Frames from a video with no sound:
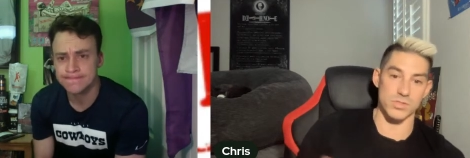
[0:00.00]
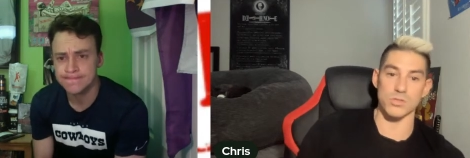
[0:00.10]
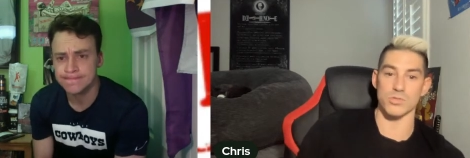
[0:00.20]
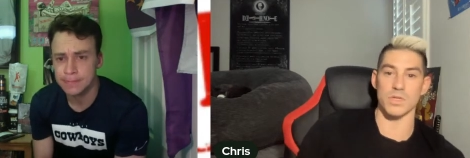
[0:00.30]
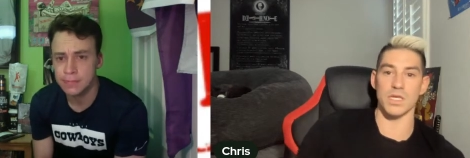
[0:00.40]
Speaker 1: for
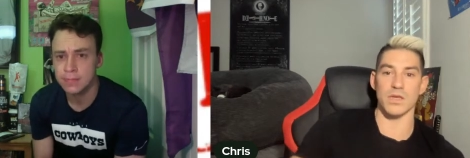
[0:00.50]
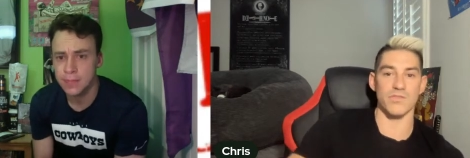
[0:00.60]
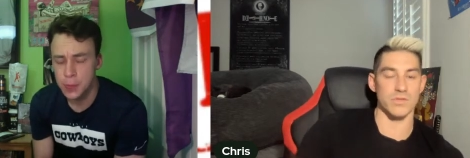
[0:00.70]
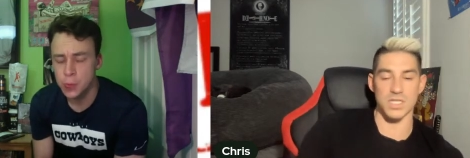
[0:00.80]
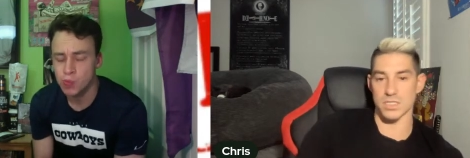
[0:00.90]
social
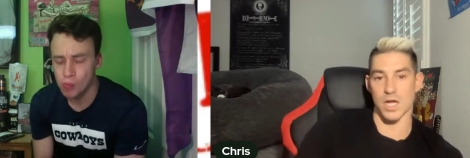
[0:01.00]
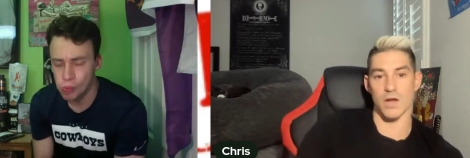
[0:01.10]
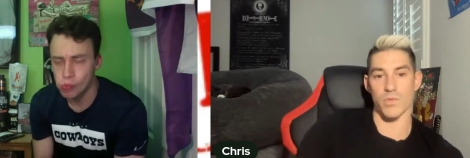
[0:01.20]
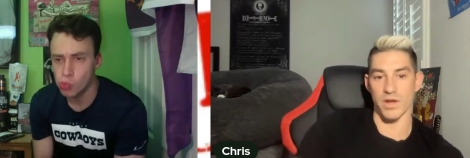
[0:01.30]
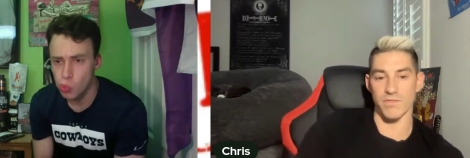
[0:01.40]
media, for
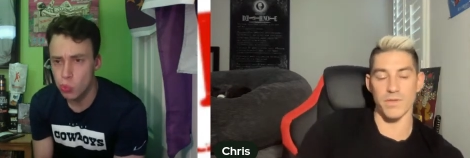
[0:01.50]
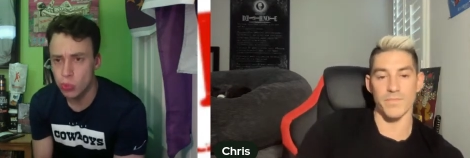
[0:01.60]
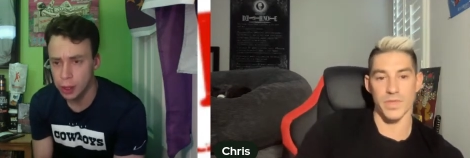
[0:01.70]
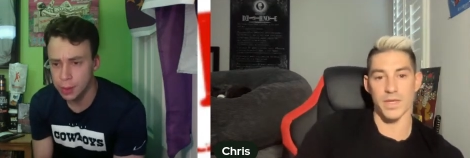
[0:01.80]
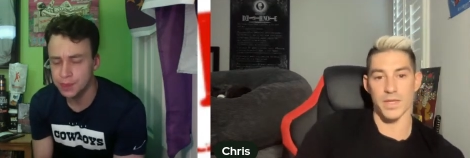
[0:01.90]
TikTok,
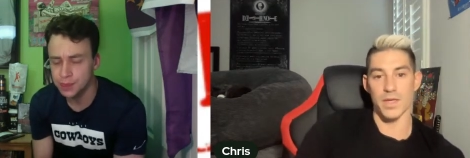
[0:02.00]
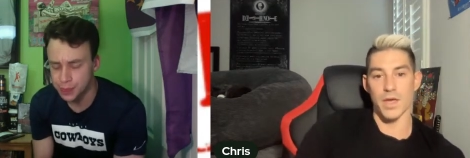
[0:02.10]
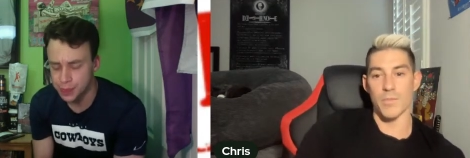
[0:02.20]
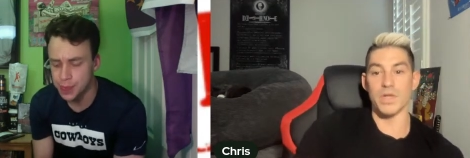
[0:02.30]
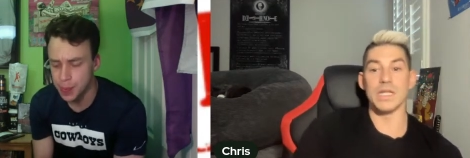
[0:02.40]
whatever.
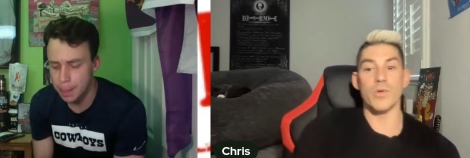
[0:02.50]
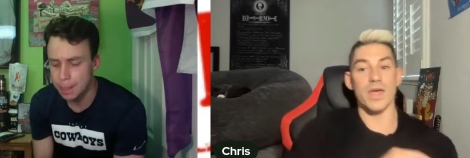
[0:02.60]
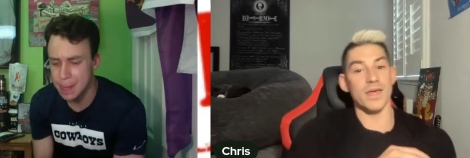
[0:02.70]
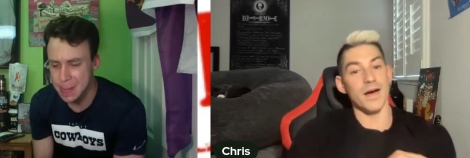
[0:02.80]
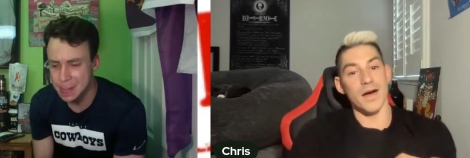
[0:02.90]
But
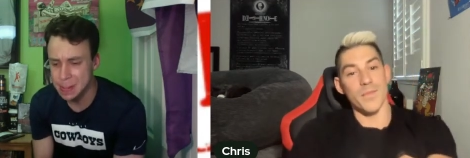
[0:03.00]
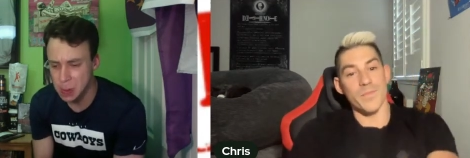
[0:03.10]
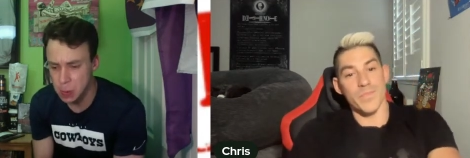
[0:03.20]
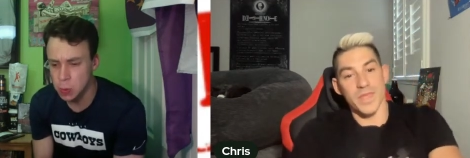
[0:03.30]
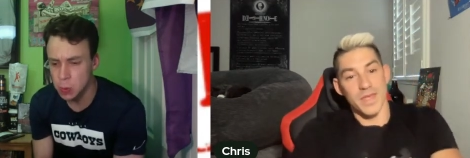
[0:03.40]
anyway,
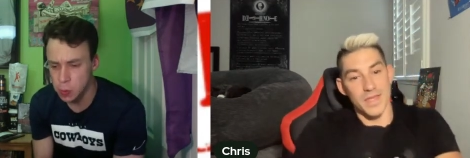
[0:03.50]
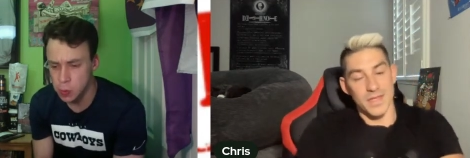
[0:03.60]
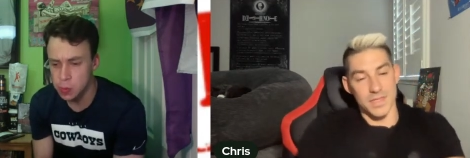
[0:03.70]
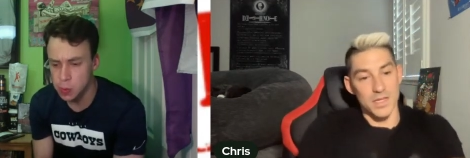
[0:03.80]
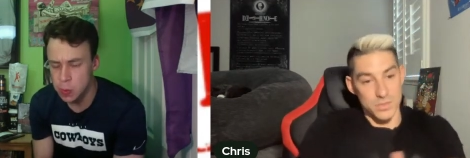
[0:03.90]

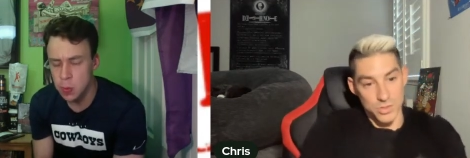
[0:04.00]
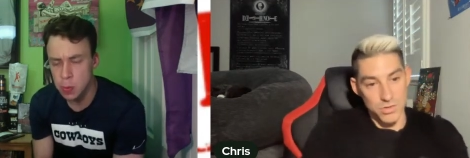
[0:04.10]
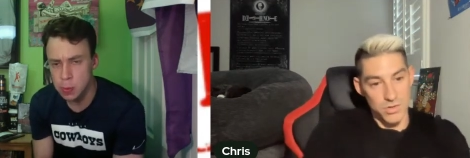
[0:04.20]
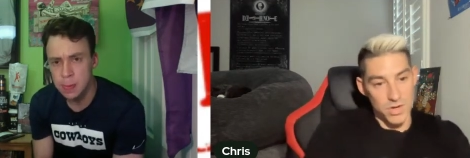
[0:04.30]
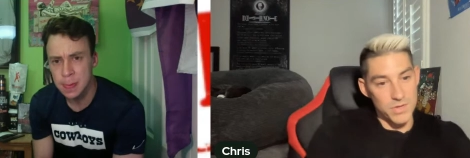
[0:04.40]
yeah,
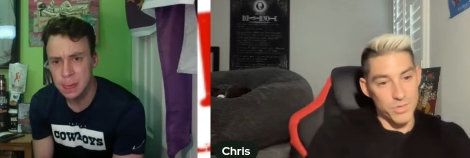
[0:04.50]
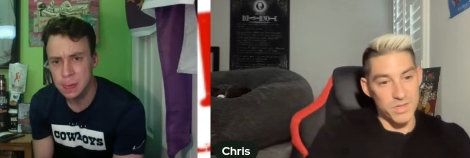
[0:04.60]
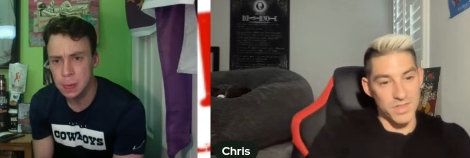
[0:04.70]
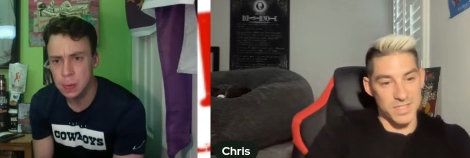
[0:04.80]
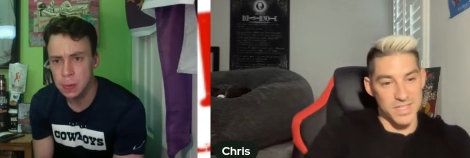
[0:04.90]
do you agree?
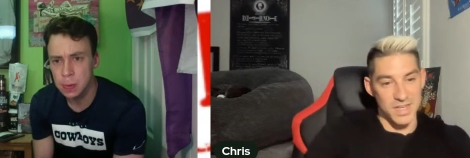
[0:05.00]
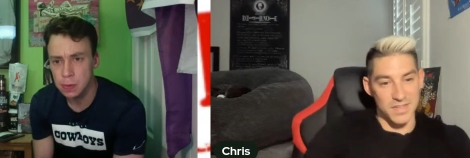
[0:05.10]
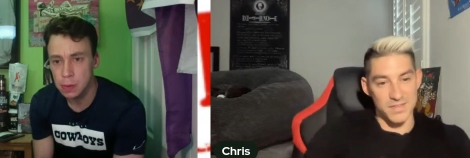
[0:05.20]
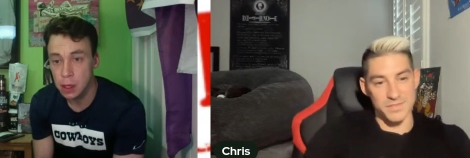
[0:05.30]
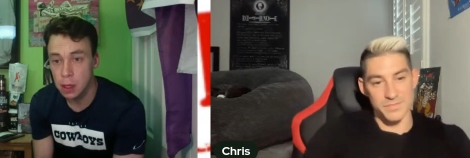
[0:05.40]
What do you think,
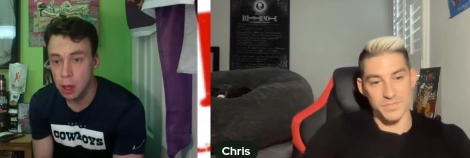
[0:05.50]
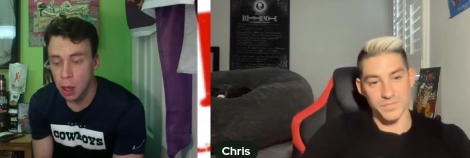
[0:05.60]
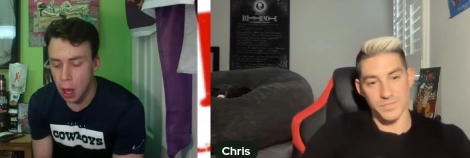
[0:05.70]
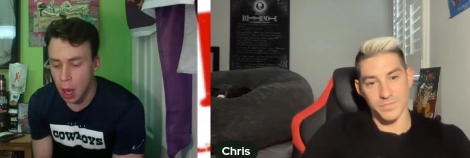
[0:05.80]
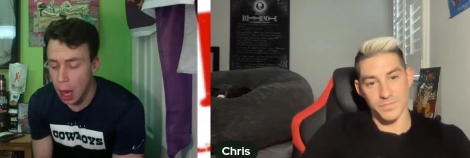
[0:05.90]
Teddy?
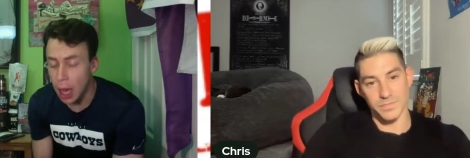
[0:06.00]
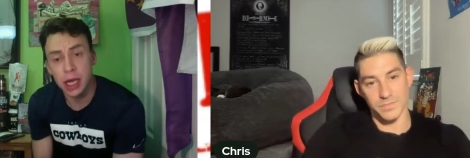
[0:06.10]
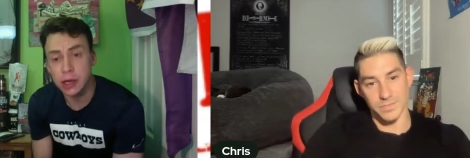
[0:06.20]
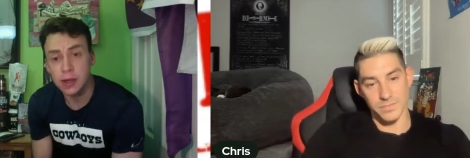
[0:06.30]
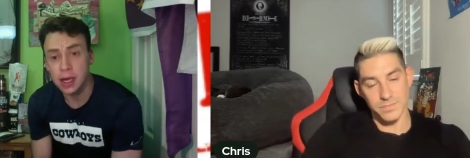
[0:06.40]
Speaker 2: I
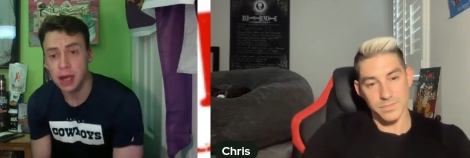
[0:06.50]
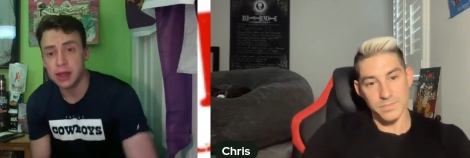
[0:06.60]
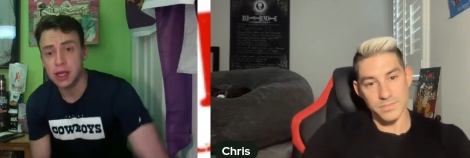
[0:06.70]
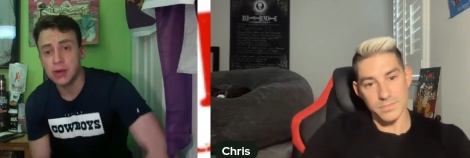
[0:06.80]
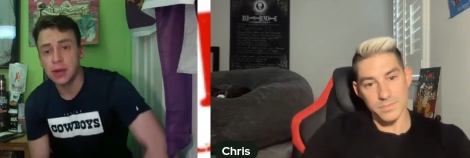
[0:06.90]
agree. I
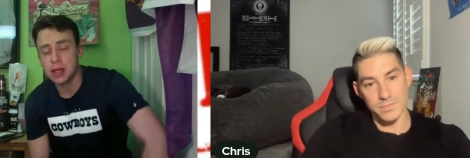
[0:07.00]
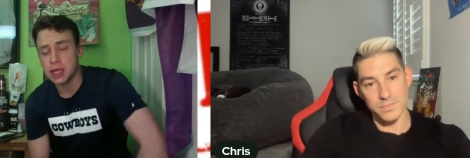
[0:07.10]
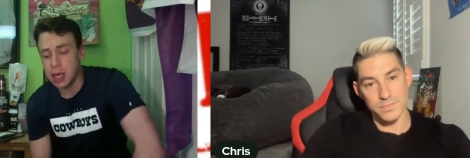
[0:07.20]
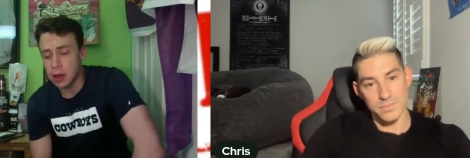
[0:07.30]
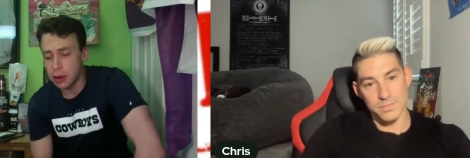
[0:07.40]
think you hit the
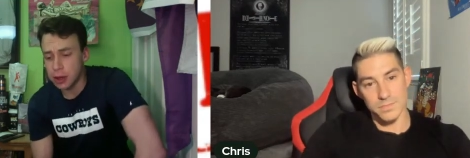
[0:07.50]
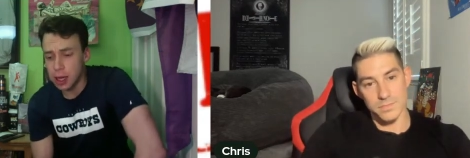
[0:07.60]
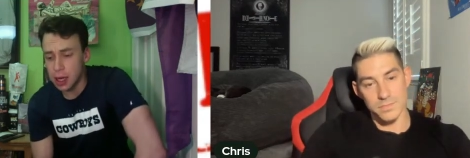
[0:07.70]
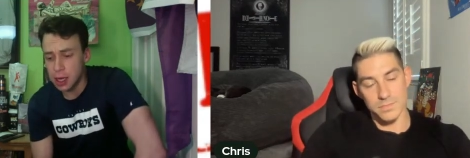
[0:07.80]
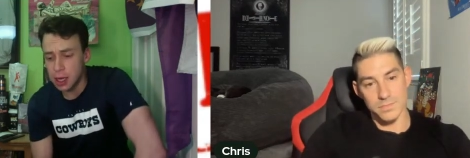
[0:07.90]
nail on the
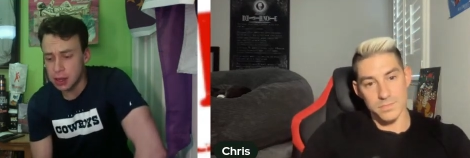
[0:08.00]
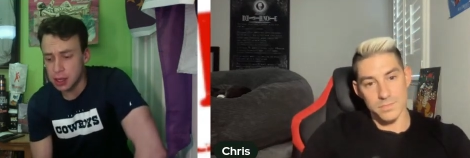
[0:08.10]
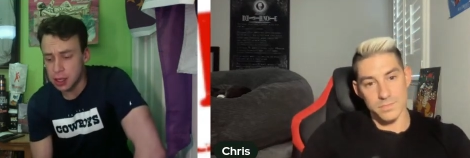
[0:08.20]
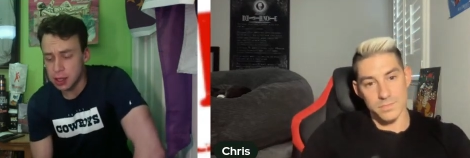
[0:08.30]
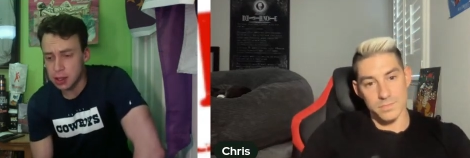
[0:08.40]
head. I
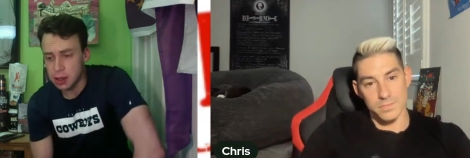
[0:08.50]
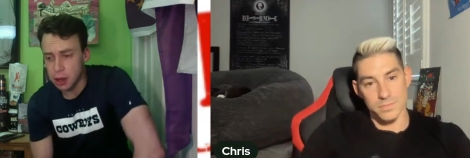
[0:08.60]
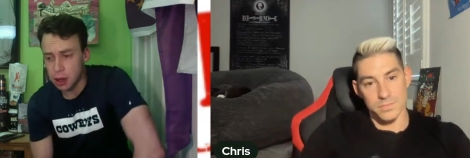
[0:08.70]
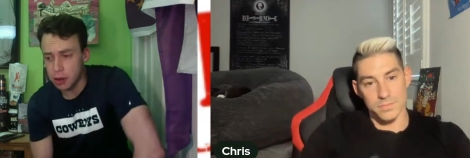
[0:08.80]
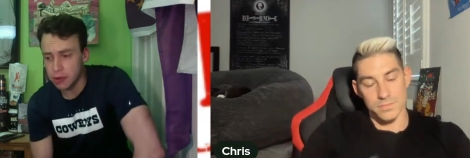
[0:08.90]
think,
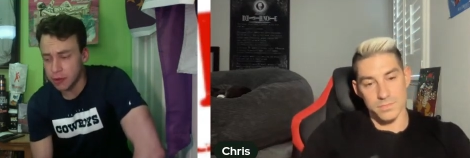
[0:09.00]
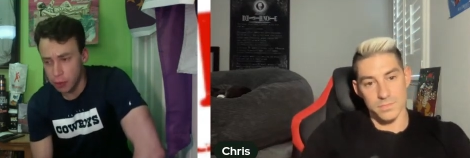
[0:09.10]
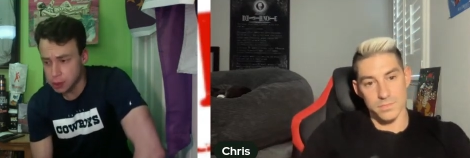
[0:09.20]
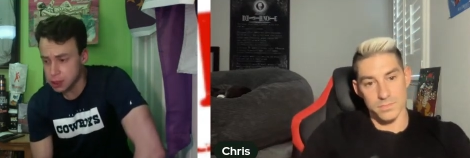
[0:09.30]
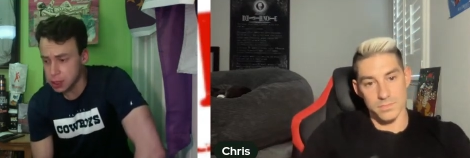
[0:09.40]

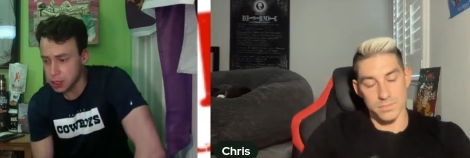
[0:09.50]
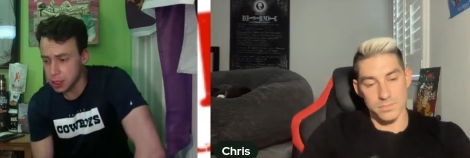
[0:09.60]
unfortunately,